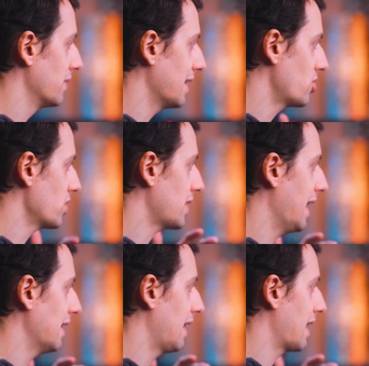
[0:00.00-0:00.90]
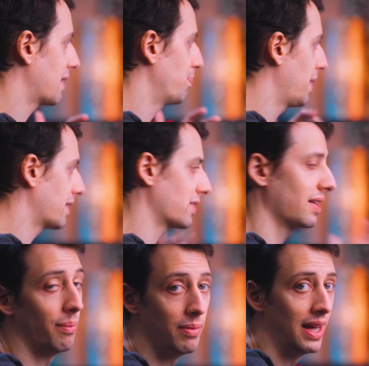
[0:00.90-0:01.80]
let's just kind of like pick
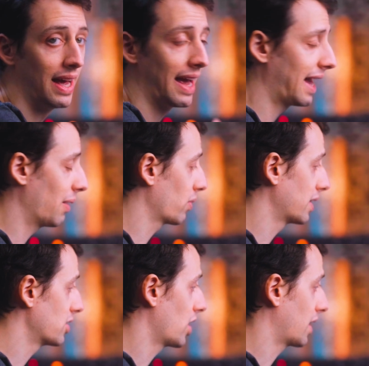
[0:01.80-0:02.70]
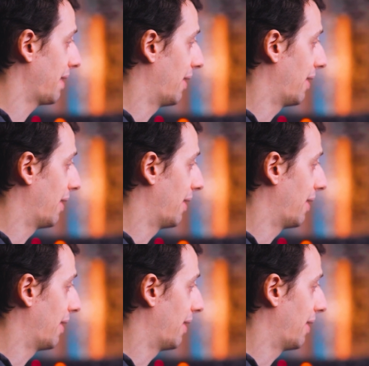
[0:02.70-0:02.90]
some, and we're going to check them